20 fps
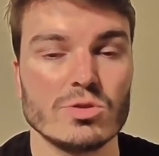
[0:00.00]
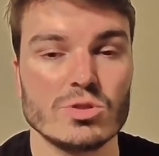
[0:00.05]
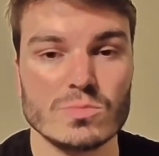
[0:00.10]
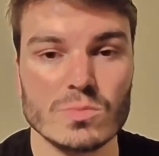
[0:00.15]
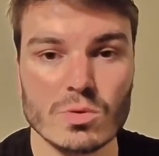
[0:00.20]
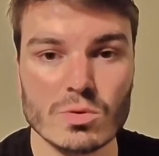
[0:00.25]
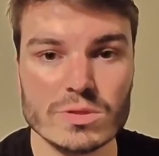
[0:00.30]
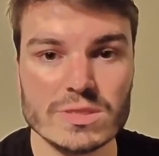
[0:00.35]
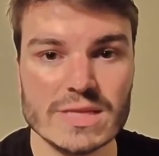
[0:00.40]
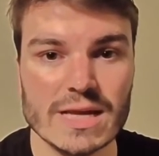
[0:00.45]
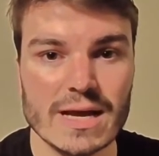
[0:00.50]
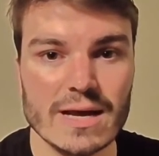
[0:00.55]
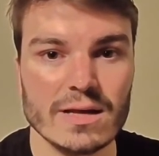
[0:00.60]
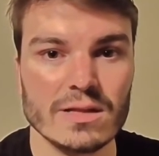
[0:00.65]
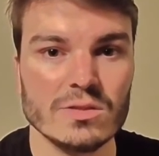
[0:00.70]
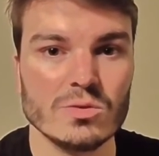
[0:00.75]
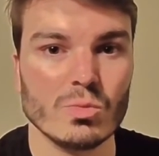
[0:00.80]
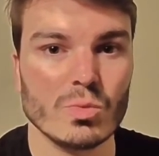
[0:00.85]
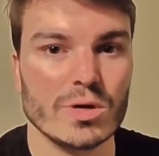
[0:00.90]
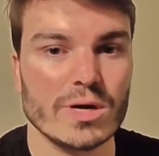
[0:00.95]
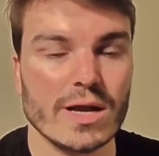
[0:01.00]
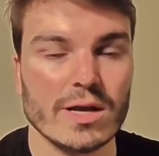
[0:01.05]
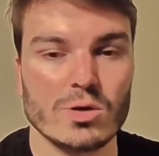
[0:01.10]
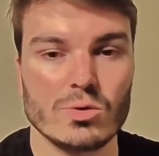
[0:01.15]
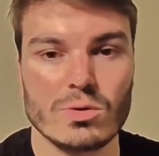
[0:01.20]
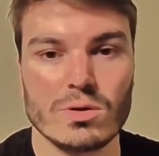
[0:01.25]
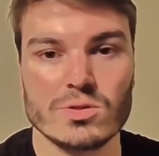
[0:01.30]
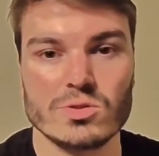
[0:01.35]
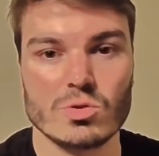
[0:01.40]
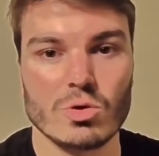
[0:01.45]
small town where I
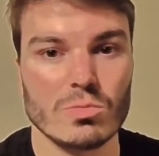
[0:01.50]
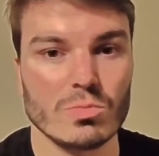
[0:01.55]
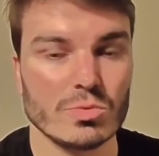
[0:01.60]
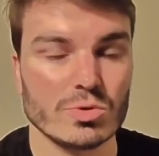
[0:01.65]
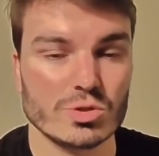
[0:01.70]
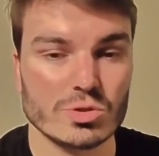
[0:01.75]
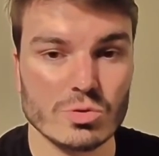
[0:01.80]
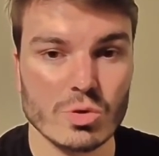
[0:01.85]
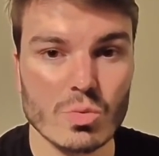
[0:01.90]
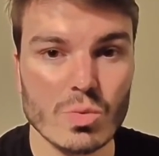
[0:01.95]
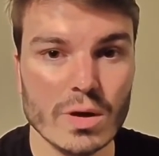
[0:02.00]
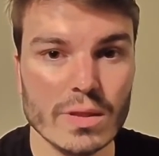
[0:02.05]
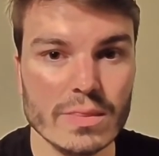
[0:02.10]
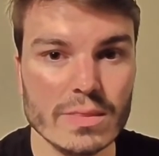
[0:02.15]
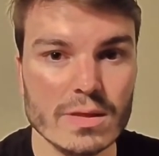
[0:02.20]
cross almost no one,